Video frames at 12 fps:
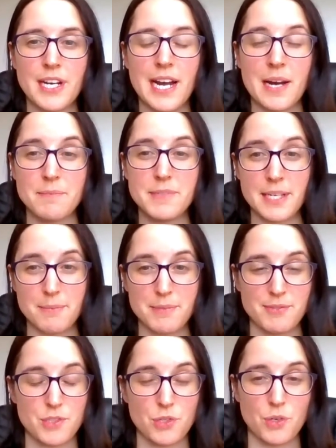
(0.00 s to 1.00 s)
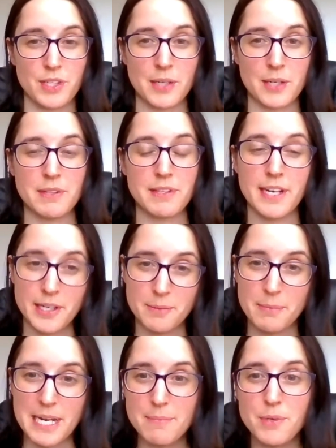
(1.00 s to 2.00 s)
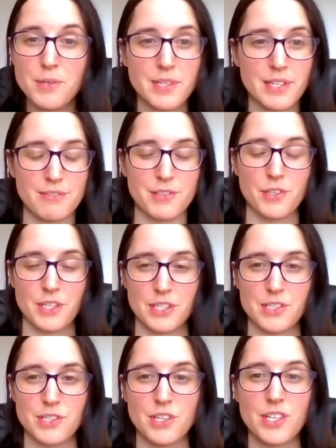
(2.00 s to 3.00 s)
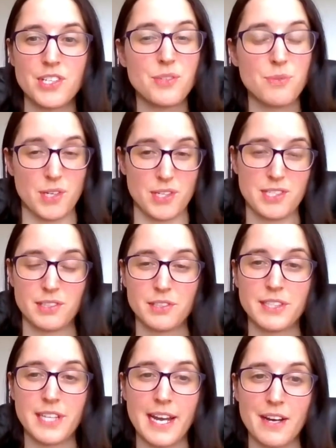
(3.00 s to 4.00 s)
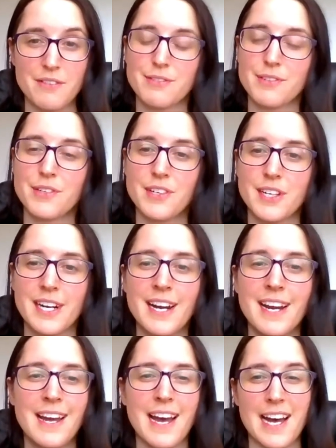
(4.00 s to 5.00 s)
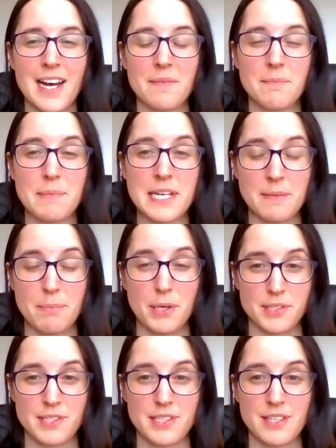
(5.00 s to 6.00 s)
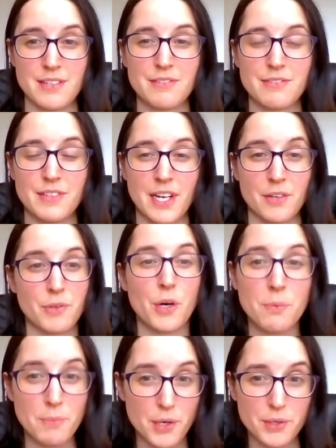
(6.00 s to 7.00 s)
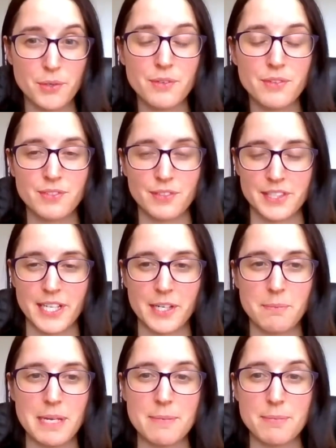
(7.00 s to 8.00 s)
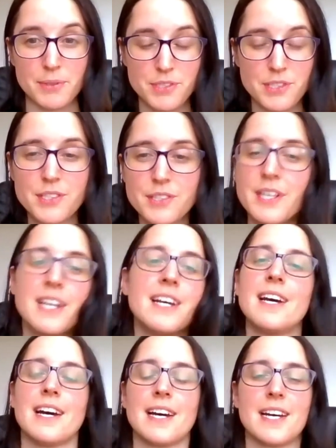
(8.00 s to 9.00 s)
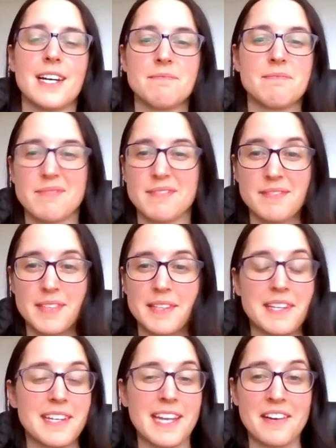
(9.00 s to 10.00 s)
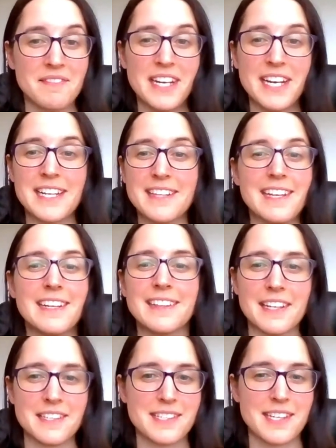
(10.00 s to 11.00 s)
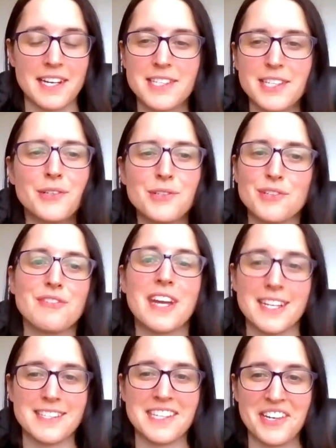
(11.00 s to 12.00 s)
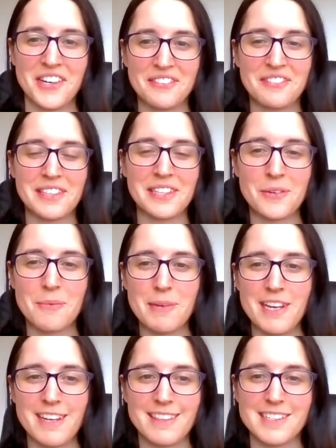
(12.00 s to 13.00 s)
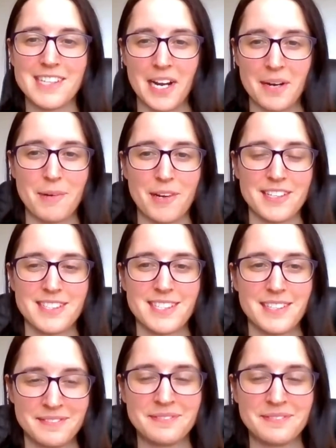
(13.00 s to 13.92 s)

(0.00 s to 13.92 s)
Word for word: um, tips for talking with young people if you're concerned, what to look out for, um, being a positive uh, role model for young people too. Um, anything that uh, tickles your fancy, hopefully it'll be in the chat box.